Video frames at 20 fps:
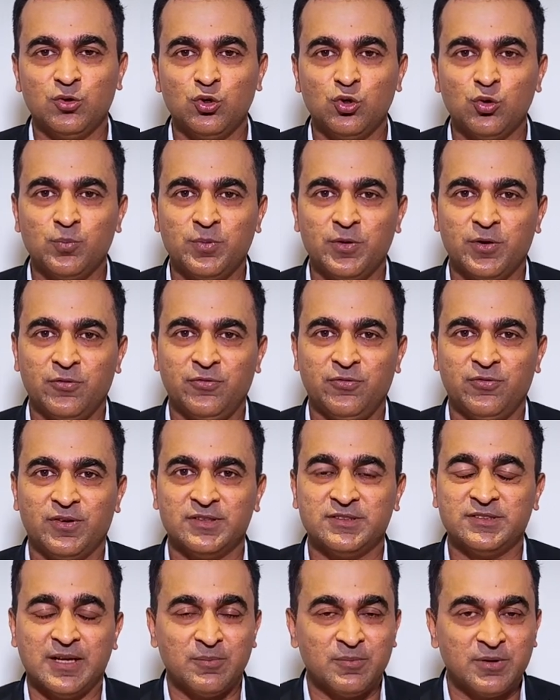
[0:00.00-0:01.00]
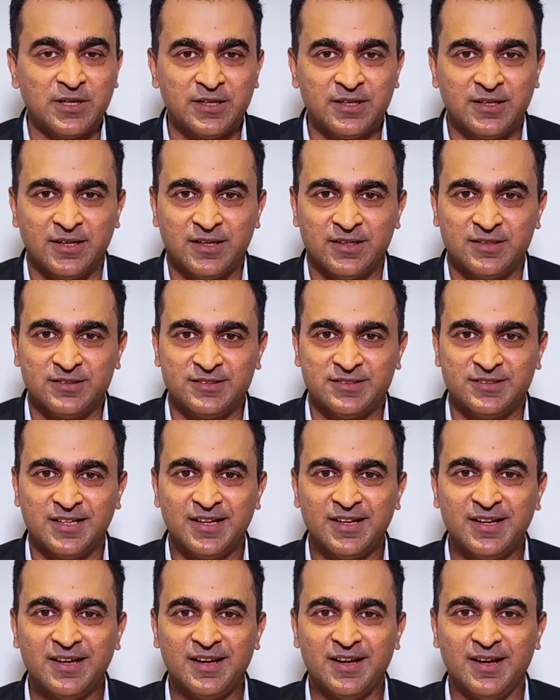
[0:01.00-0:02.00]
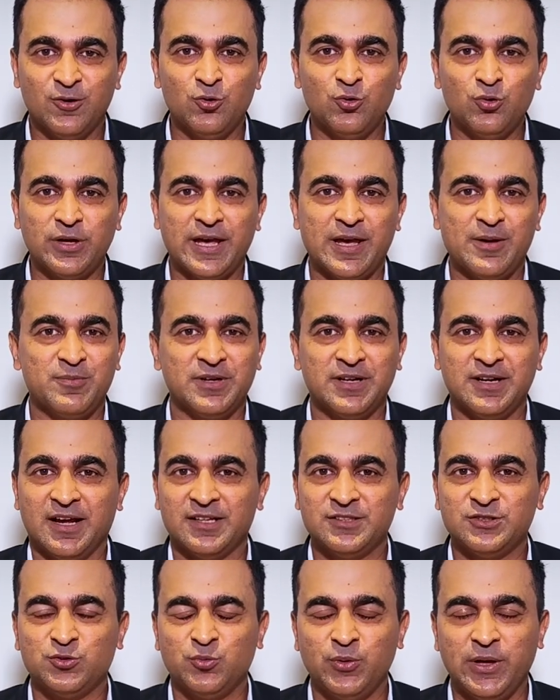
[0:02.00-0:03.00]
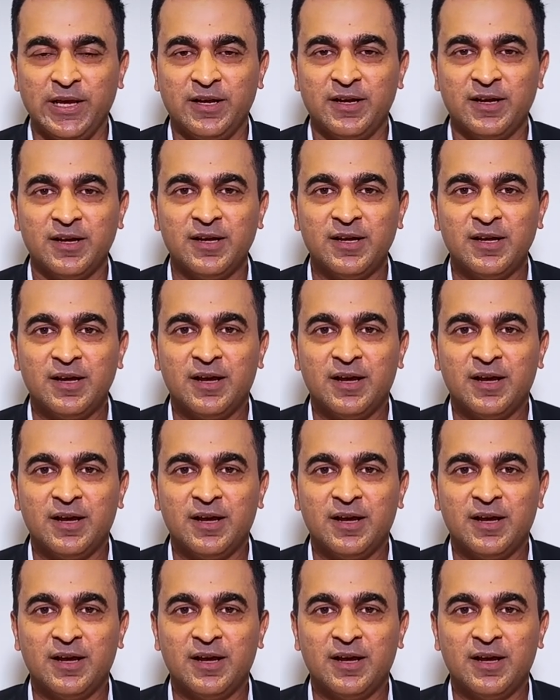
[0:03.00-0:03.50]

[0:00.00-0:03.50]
group of summer interns who came in last week,